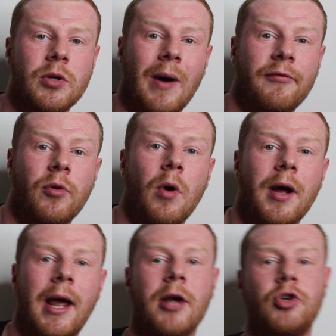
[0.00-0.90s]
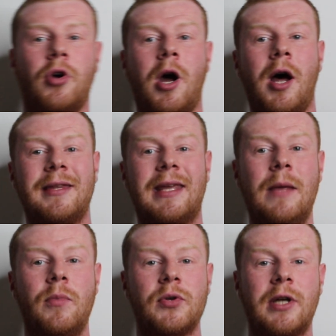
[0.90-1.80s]
You have to work extra hard to
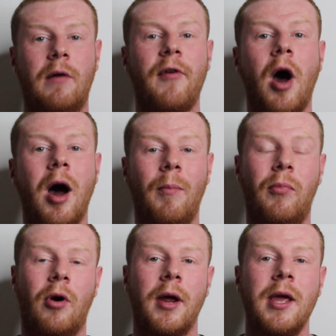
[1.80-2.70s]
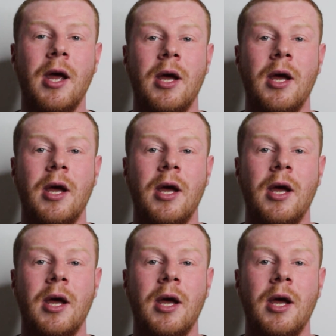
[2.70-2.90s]
keep yourself upright.